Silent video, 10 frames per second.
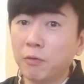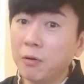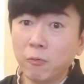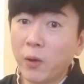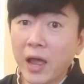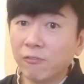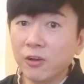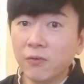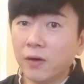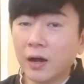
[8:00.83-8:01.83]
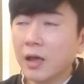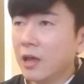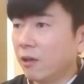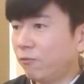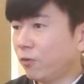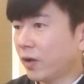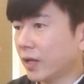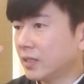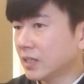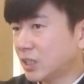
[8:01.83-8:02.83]
Wherever you are, if you
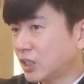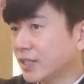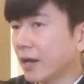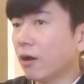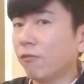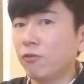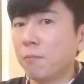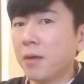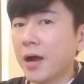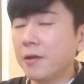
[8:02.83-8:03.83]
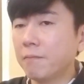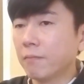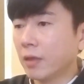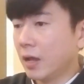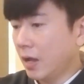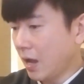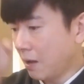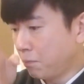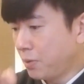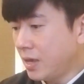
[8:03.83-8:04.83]
can just shut off your mind
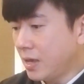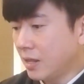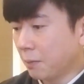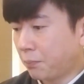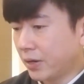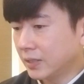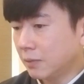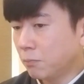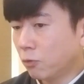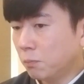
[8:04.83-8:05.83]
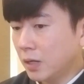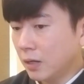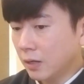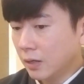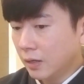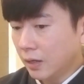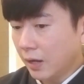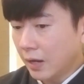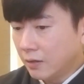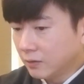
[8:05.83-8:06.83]
and be in the present moment,
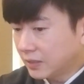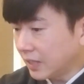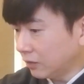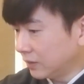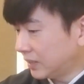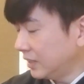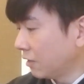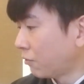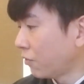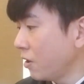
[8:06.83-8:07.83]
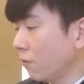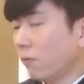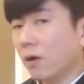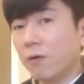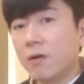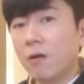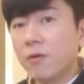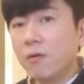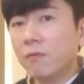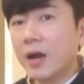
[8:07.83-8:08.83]
and you start to see the real world around
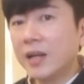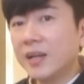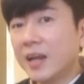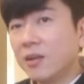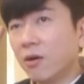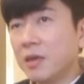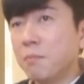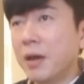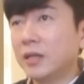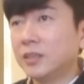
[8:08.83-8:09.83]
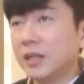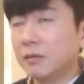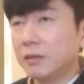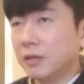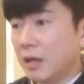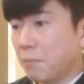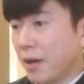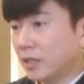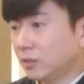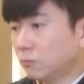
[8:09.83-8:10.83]
you rather than your
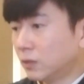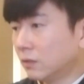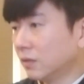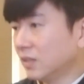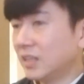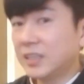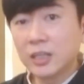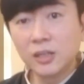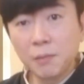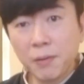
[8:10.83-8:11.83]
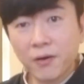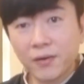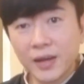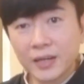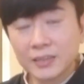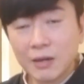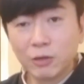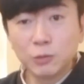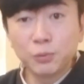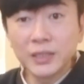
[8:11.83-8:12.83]
imagined world, it's actually paradise.
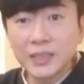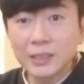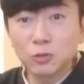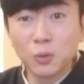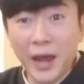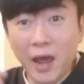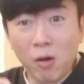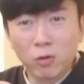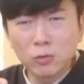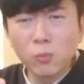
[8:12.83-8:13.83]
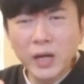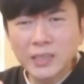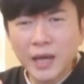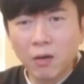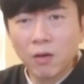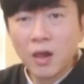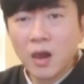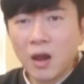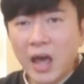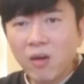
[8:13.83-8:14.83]
Which brings us to hell. So where is hell?
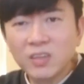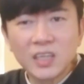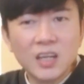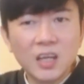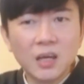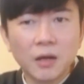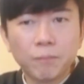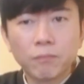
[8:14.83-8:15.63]
Hell is in here.